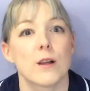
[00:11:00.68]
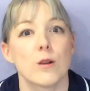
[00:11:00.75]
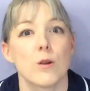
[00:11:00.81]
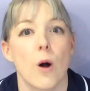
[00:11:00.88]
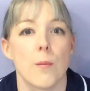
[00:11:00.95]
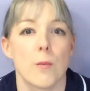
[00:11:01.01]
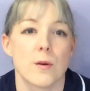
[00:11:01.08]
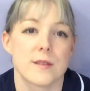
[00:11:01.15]
a
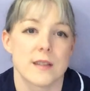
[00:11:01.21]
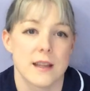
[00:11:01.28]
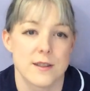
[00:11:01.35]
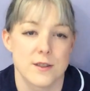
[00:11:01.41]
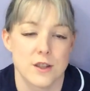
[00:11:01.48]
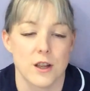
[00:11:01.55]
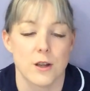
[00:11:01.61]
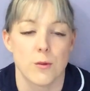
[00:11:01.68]
lot more
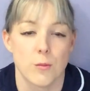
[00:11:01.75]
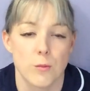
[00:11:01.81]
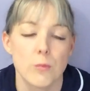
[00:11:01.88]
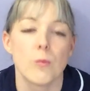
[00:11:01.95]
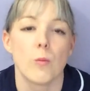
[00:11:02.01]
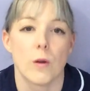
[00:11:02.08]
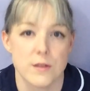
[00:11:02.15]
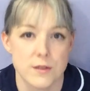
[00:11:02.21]
sense to you
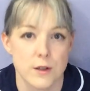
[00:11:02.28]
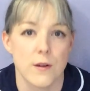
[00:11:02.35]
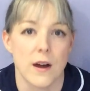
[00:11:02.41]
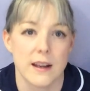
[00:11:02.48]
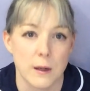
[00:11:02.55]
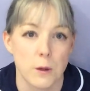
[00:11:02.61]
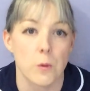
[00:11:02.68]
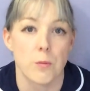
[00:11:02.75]
once you've
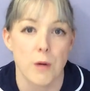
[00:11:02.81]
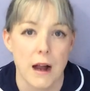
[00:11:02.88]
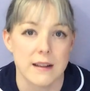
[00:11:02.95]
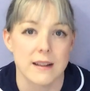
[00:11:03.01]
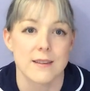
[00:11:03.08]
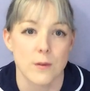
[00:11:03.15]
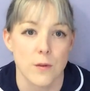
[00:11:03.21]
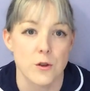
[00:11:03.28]
had a little
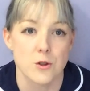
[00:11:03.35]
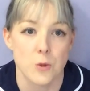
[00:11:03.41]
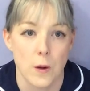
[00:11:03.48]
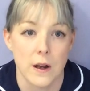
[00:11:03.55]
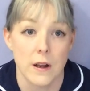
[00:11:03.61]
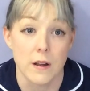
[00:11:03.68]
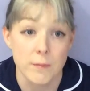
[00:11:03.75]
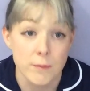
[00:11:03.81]
practice on the
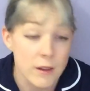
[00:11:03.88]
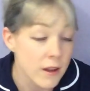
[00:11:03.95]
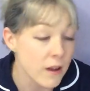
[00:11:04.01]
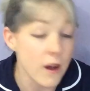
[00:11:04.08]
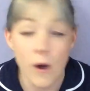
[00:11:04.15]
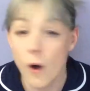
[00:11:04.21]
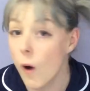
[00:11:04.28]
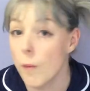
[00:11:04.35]
toilet.
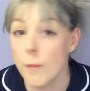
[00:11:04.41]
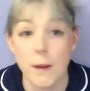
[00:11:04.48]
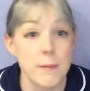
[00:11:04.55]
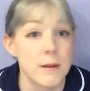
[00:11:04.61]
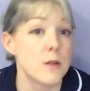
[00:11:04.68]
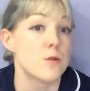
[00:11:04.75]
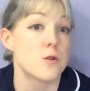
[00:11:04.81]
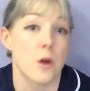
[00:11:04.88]
Or maybe
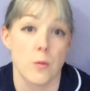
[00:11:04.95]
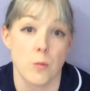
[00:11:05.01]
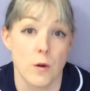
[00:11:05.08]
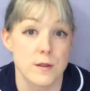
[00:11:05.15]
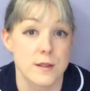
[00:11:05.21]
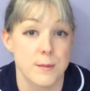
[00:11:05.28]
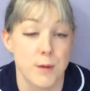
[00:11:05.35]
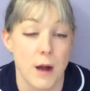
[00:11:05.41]
you don't
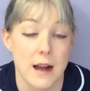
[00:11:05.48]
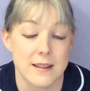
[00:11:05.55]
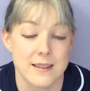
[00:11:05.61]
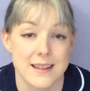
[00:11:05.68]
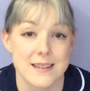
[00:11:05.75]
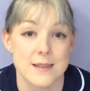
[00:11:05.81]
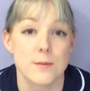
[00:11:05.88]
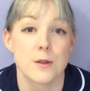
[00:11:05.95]
want to
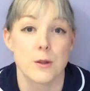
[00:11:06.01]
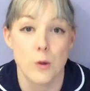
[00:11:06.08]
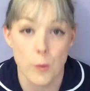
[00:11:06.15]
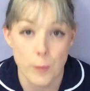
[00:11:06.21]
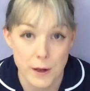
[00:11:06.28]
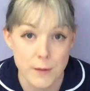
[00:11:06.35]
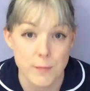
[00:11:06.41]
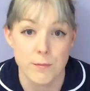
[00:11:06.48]
practice, you'll
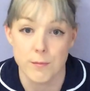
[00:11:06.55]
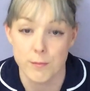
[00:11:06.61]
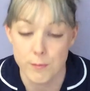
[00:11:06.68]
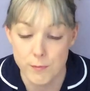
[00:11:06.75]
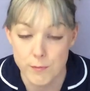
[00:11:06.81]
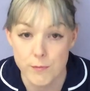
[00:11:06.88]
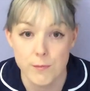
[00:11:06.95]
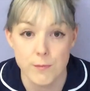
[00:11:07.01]
be
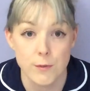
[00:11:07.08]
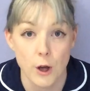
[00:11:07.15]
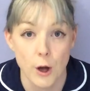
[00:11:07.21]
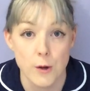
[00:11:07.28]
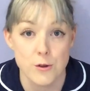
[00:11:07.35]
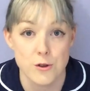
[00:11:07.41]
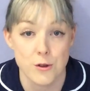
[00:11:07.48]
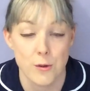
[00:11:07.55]

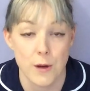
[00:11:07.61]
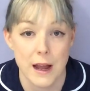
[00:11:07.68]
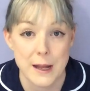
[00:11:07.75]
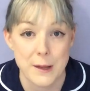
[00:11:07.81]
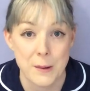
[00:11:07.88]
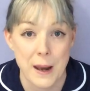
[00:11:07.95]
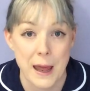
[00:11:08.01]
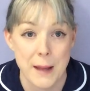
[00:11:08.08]
coached through it in
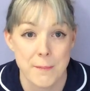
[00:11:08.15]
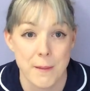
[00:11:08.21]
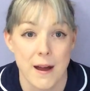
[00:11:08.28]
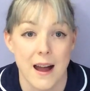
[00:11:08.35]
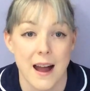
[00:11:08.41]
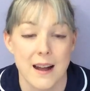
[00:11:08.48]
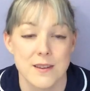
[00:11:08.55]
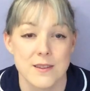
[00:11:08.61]
your labour,
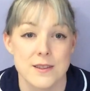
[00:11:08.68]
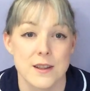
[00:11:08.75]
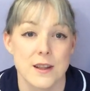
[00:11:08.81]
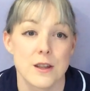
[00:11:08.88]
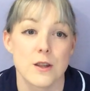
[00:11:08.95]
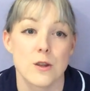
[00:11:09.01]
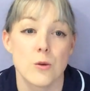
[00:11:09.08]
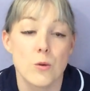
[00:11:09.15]
and
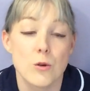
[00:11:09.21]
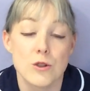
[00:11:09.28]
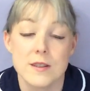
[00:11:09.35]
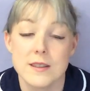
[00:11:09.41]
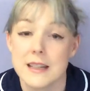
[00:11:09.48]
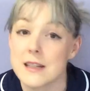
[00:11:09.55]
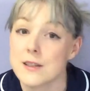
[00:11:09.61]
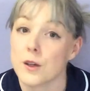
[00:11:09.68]
you will
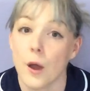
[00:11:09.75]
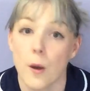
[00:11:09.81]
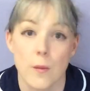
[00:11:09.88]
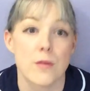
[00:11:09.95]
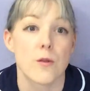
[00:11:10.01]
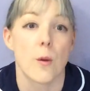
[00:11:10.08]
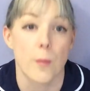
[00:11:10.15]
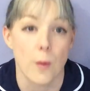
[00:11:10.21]
just need to go
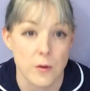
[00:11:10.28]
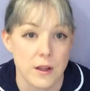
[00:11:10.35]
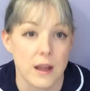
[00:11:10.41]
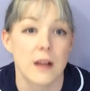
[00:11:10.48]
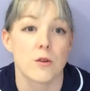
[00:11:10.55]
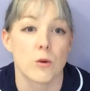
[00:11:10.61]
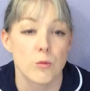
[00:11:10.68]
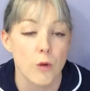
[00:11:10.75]
with your body
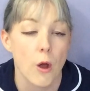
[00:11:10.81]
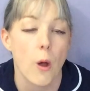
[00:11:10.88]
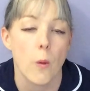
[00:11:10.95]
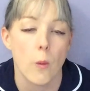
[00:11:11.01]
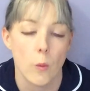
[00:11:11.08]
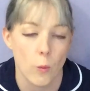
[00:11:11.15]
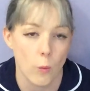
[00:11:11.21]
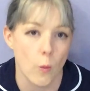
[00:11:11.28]
and you'll
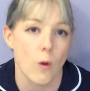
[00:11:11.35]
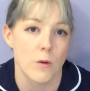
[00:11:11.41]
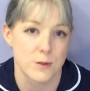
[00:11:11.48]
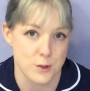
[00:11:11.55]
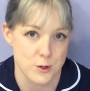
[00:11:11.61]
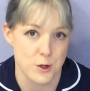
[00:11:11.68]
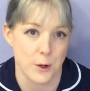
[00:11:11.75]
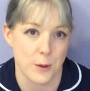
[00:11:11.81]
know what
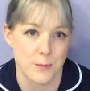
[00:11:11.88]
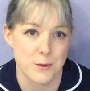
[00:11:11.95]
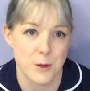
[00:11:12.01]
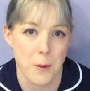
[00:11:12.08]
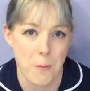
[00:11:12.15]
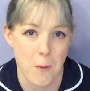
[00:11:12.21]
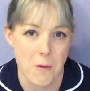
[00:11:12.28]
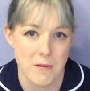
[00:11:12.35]
to do,
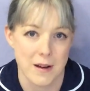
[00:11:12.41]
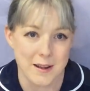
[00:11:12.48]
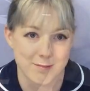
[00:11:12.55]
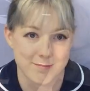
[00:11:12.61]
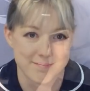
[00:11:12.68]
don't worry.